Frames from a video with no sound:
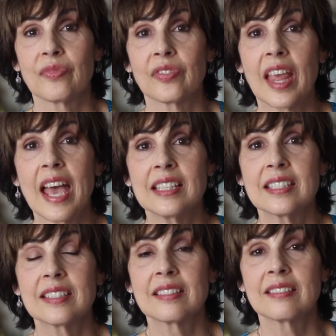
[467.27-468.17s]

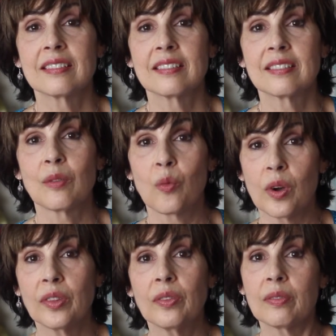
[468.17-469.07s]
That's
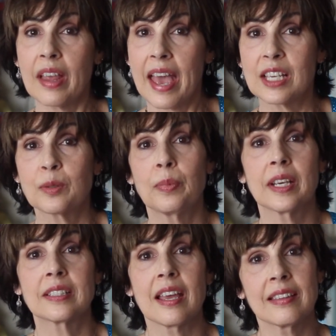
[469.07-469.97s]
one
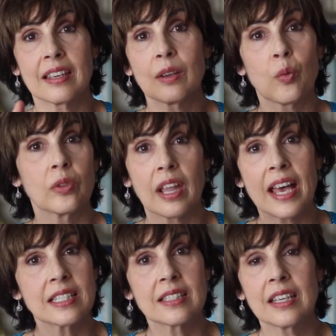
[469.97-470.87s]
aspect. And then the
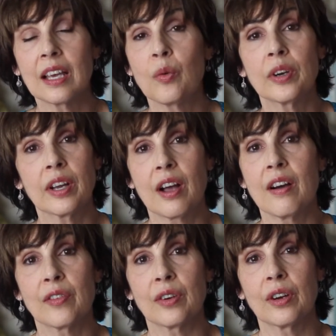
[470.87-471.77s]
last thing I want to
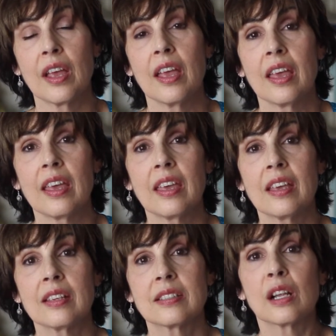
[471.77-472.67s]
cover
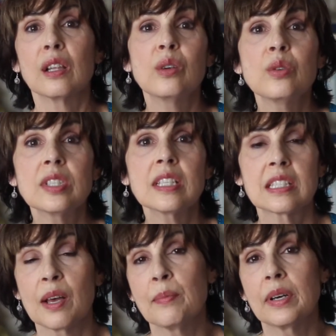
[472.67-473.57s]
is losing
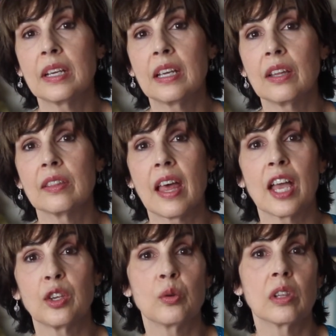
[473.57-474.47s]
somebody
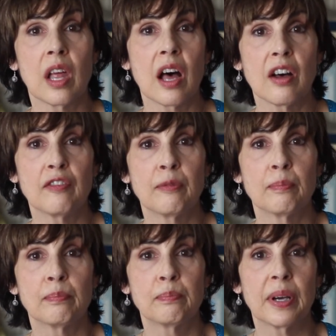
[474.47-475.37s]
that you love,
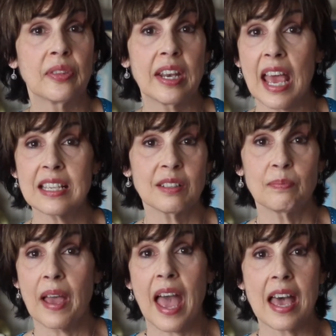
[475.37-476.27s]
but that
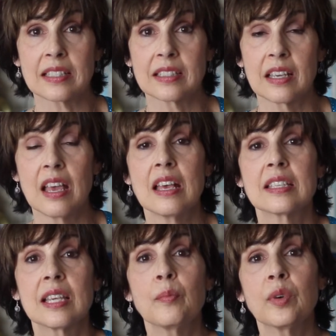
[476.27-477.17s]
hasn't passed.
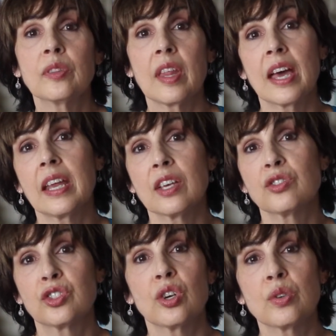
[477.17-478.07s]
Someone that
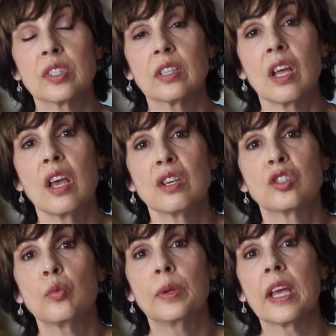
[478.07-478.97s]
has chosen
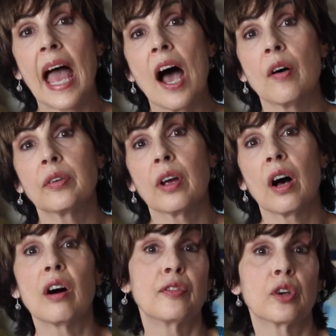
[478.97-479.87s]
to be out
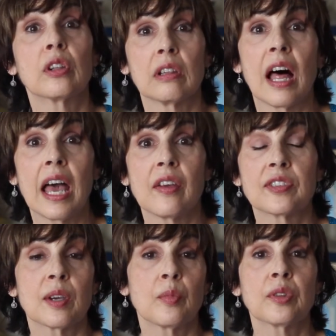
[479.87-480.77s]
of your life.
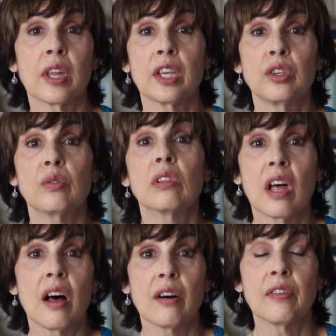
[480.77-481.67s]
Someone that you
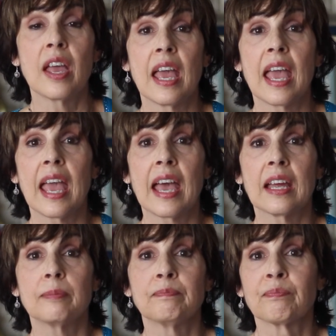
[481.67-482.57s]
love
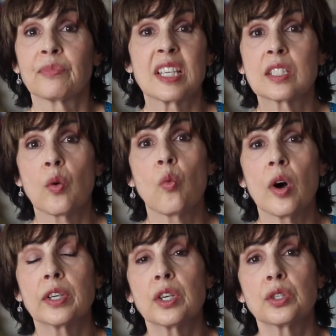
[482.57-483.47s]
and doesn't
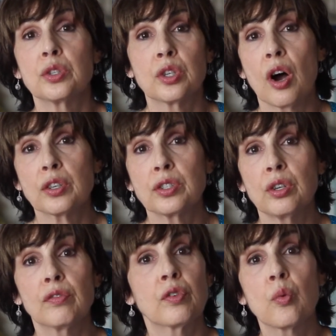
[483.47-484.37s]
want to talk to
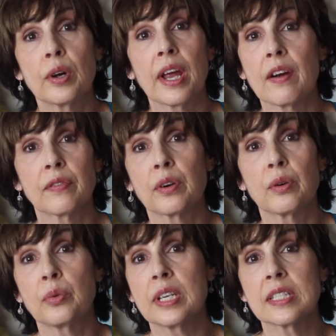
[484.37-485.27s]
you for whatever
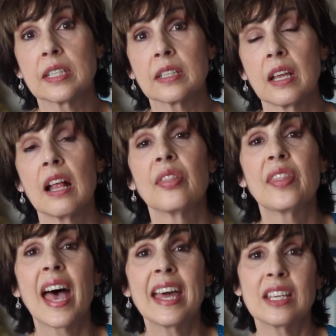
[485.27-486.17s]
reason.
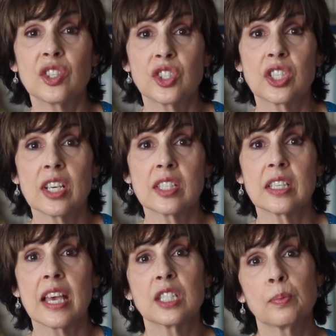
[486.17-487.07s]
That is
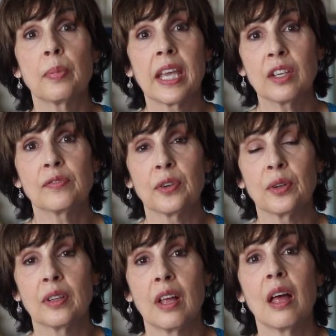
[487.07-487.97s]
just as
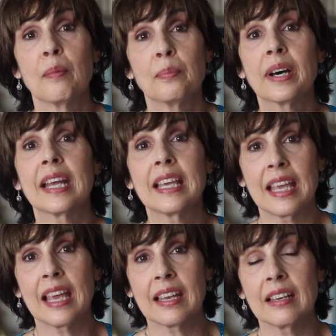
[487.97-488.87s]
painful. But
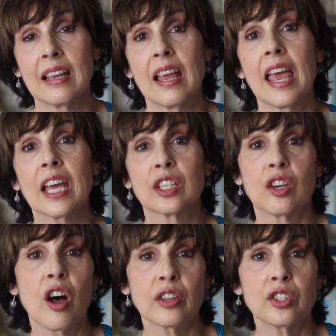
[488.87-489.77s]
again,
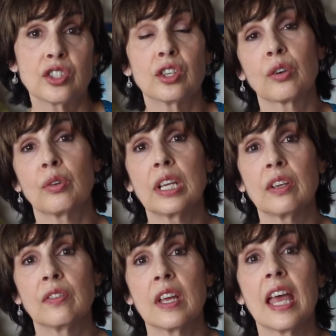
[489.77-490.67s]
acknowledge your
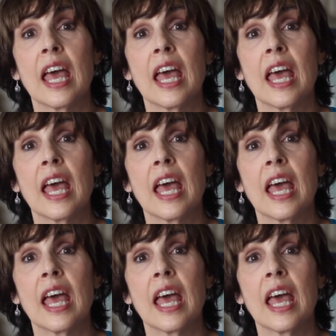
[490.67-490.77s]
grief.